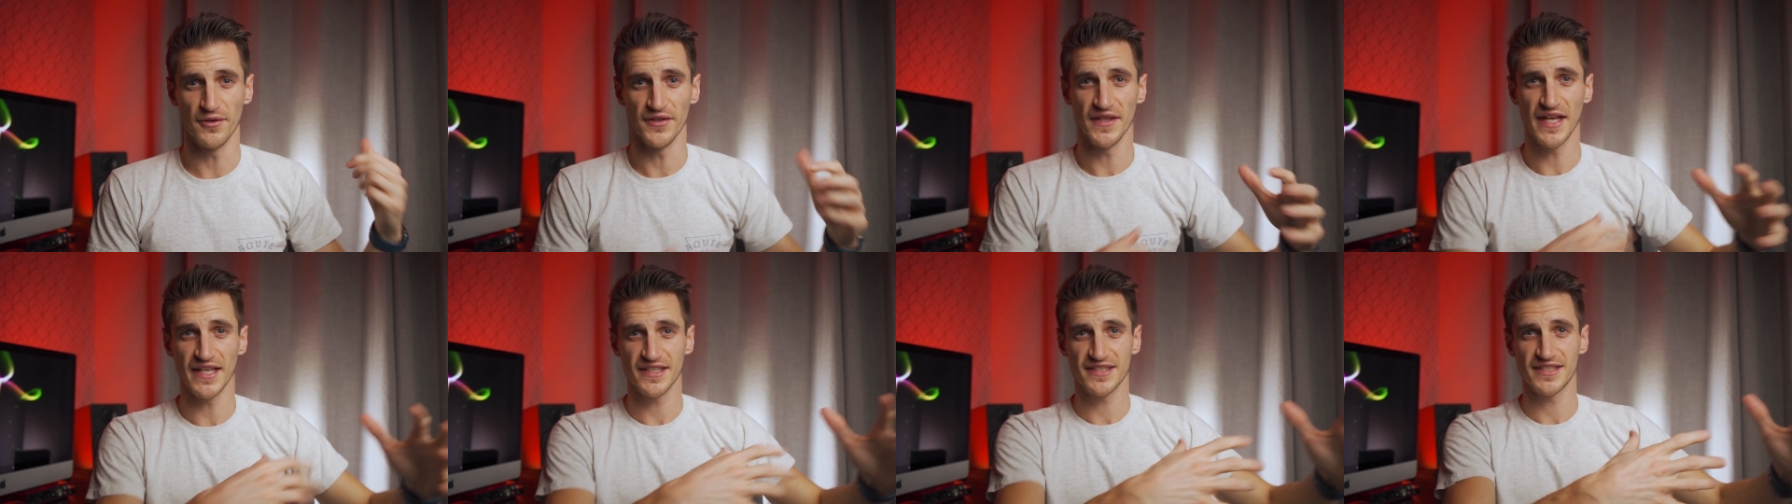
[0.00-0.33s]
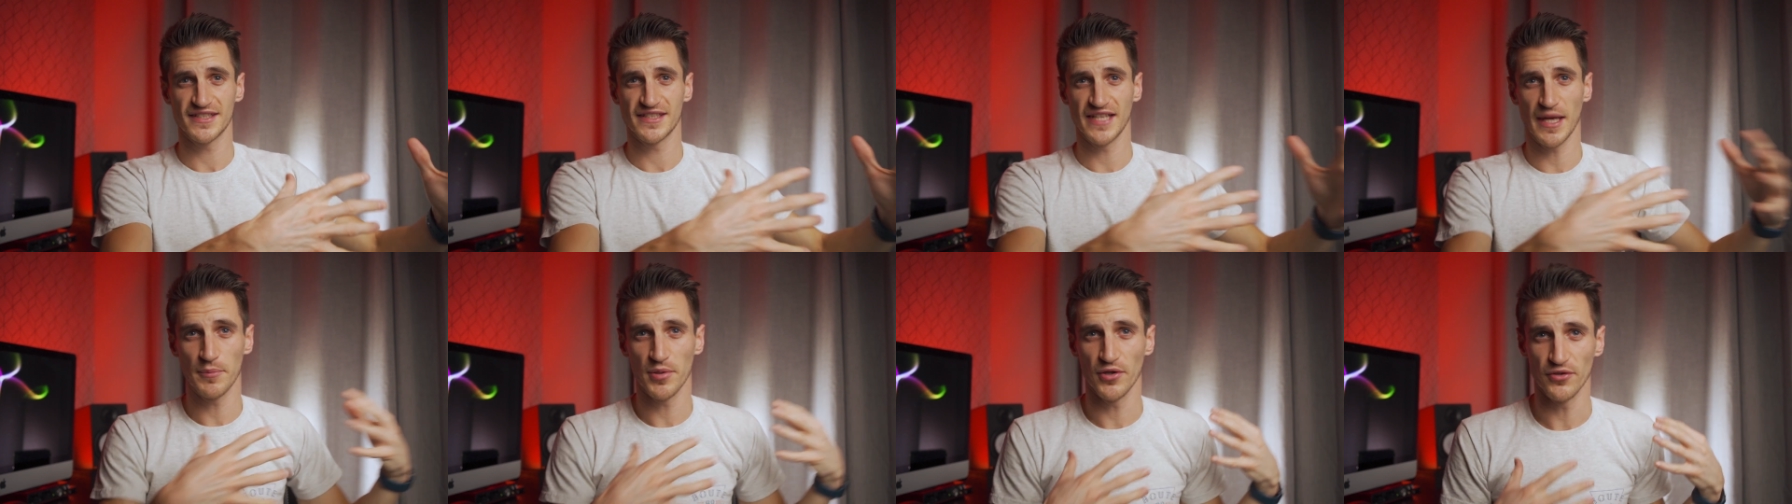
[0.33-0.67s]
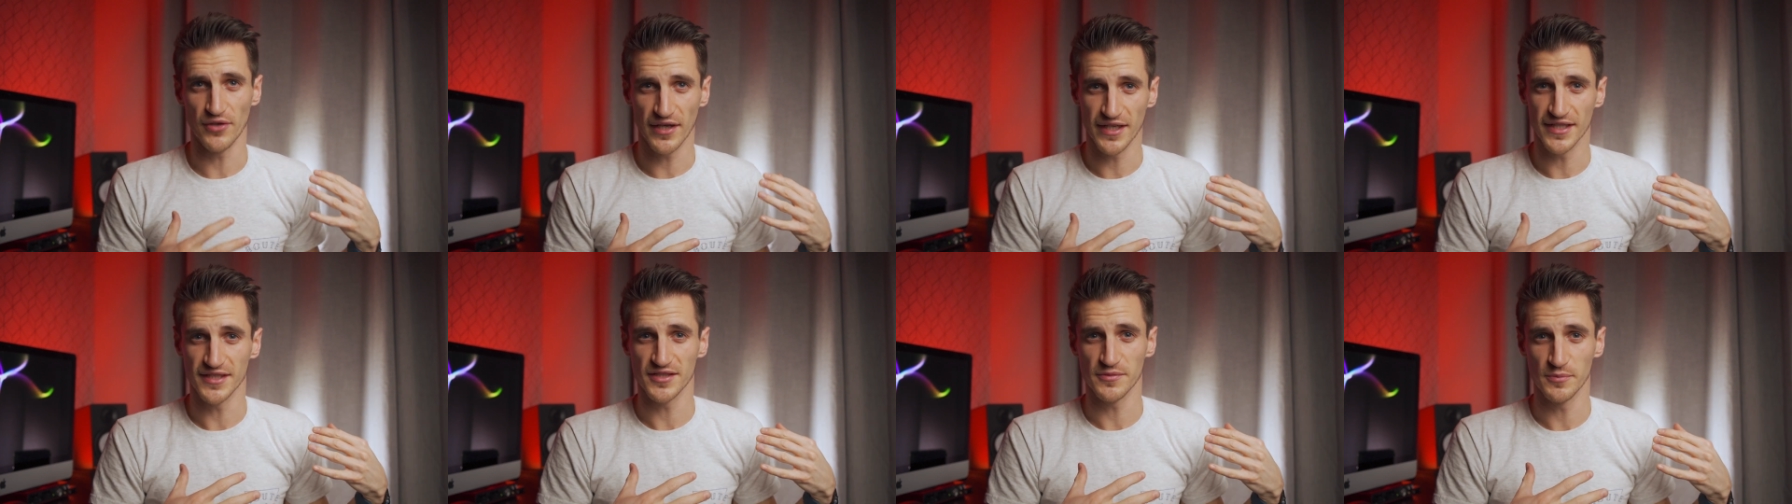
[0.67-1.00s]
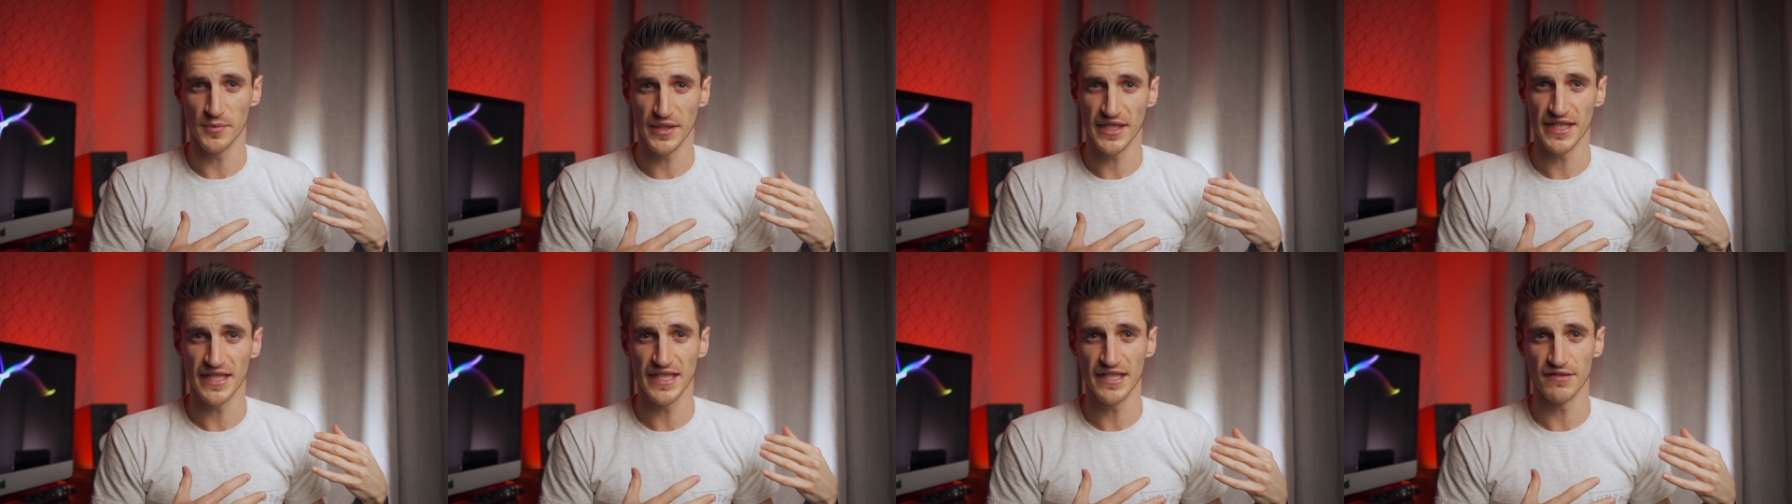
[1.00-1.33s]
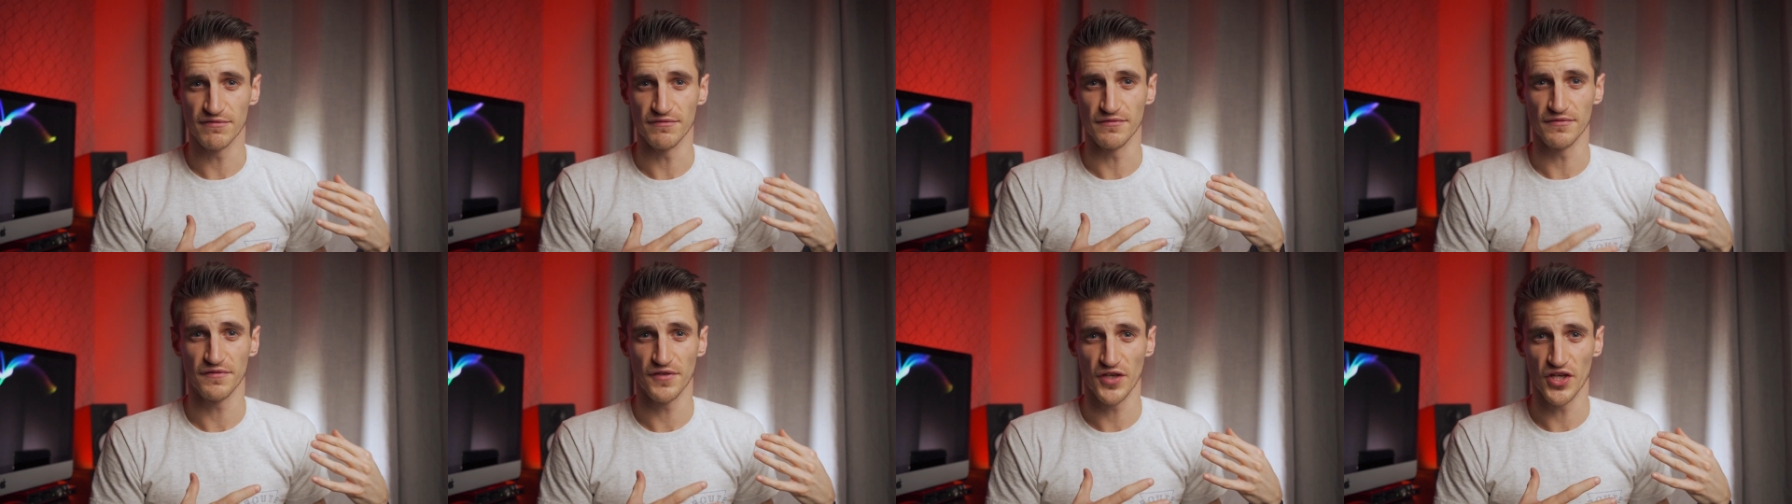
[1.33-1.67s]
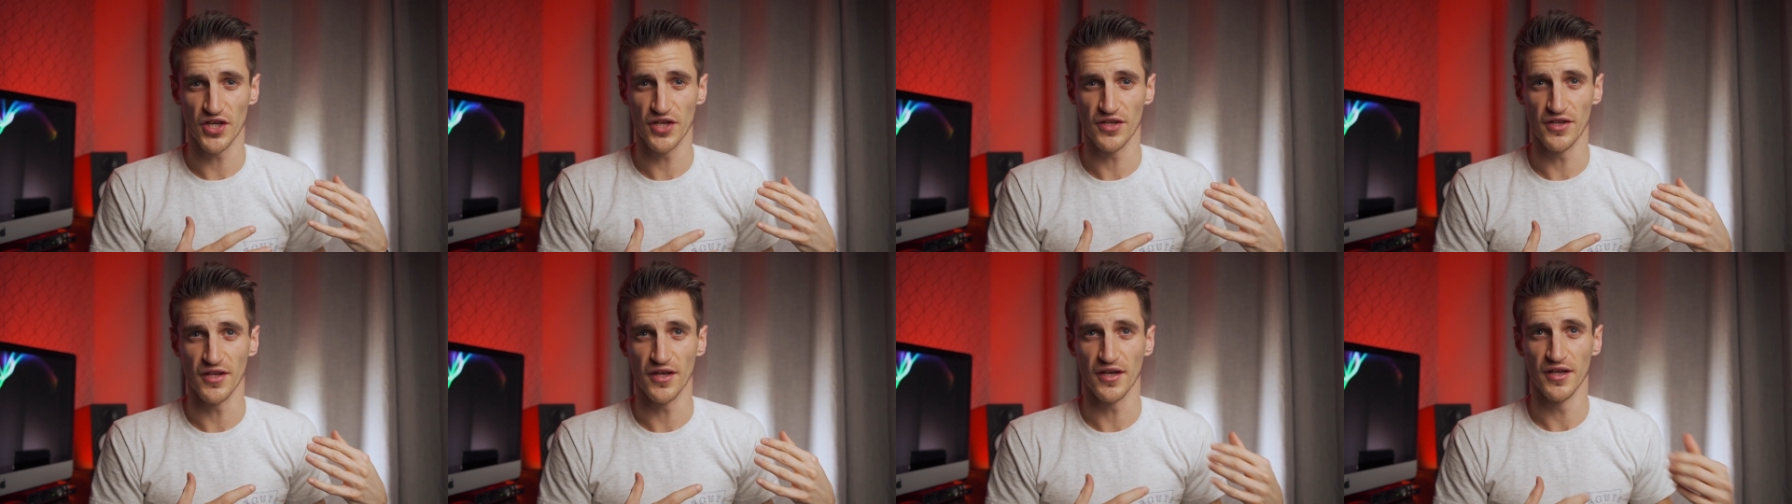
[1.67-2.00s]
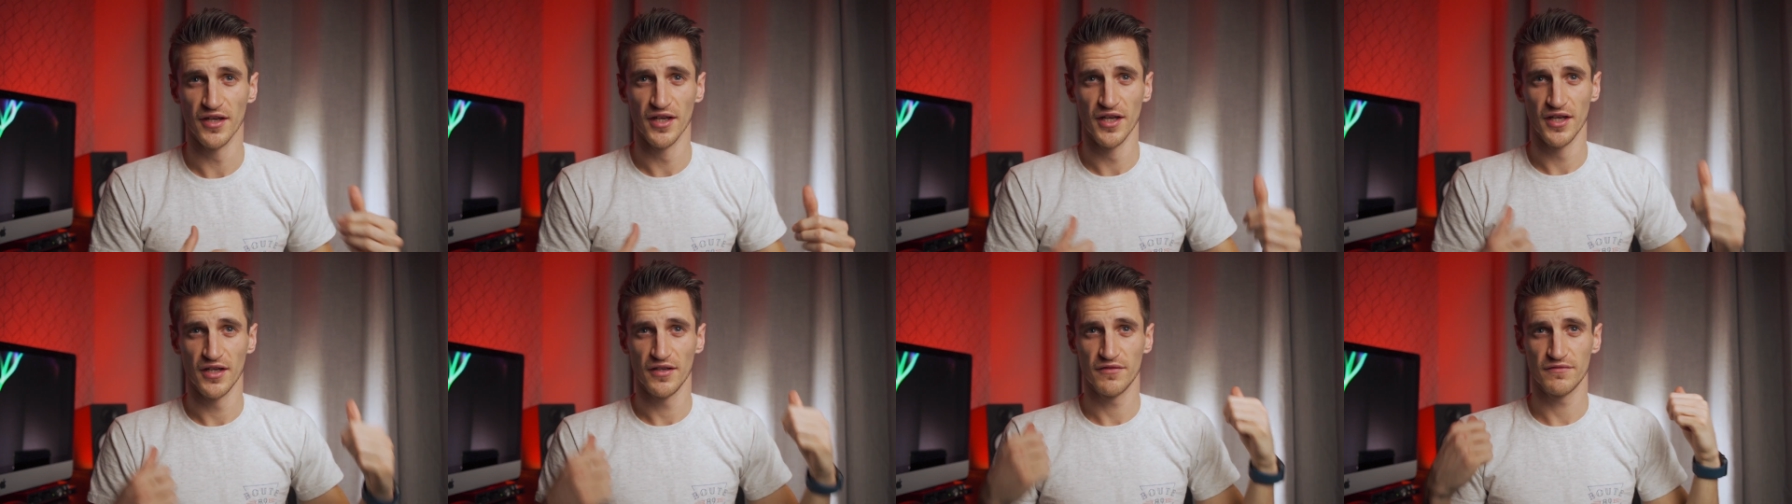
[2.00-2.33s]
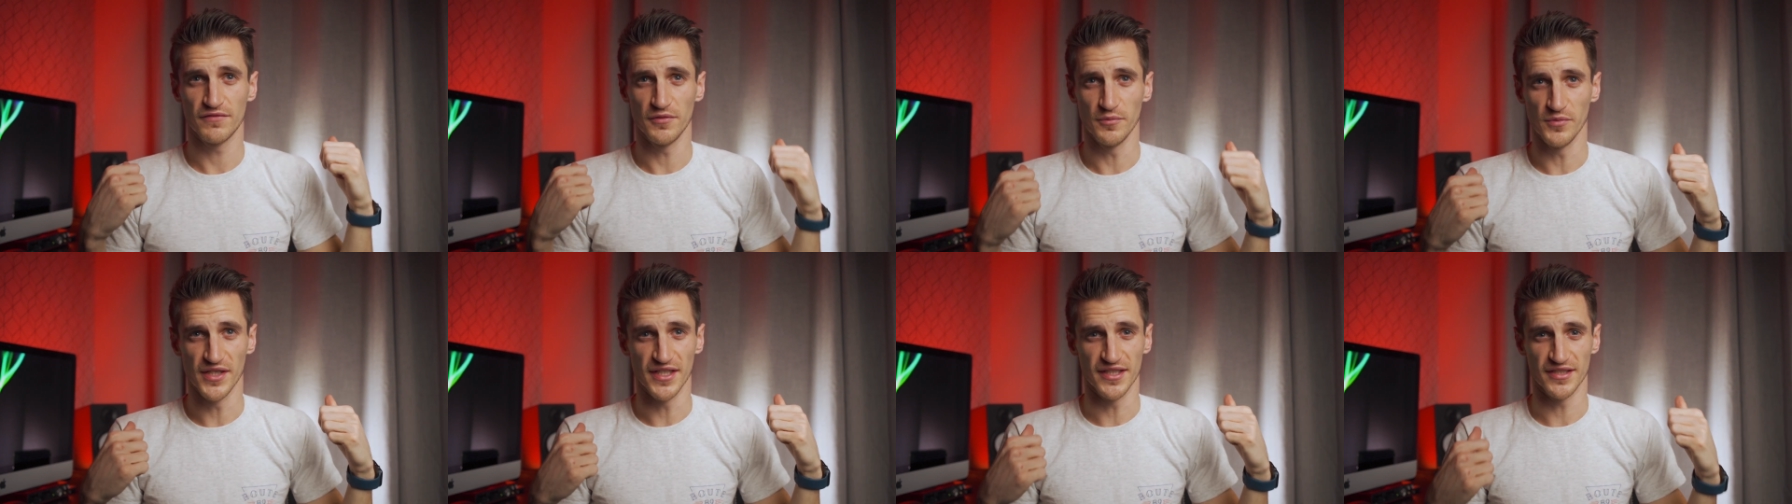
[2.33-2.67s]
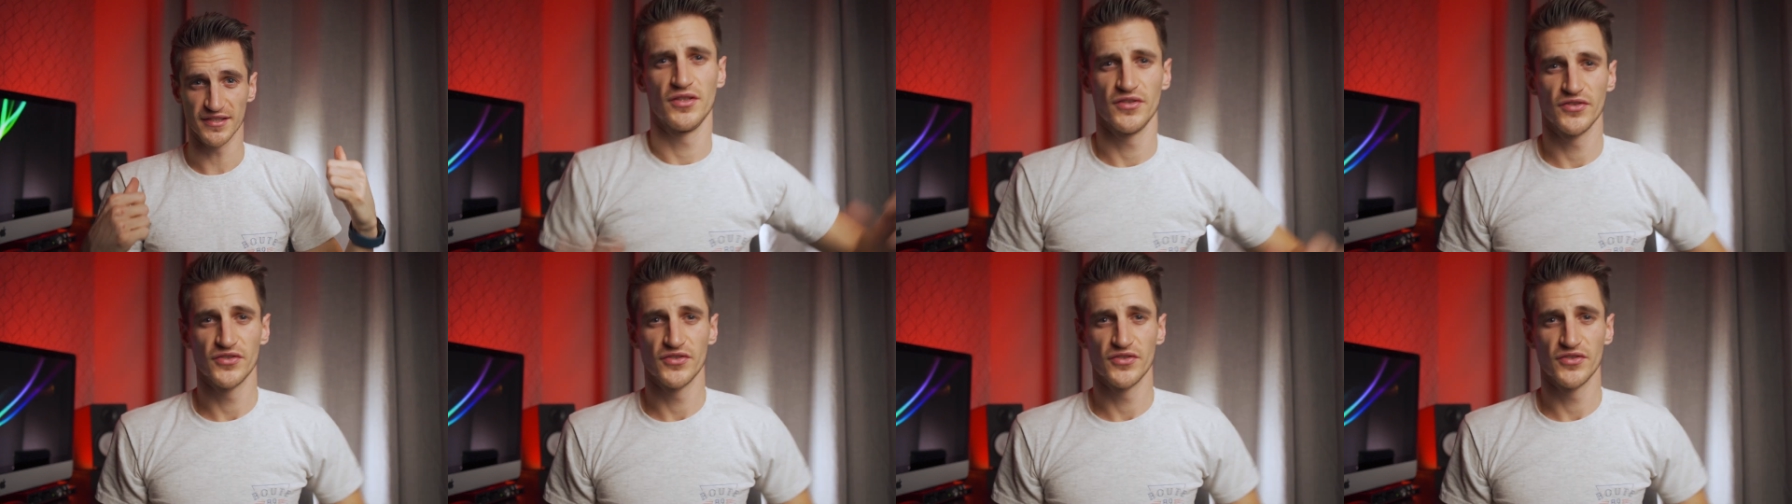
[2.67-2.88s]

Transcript: and that separates me even further from this.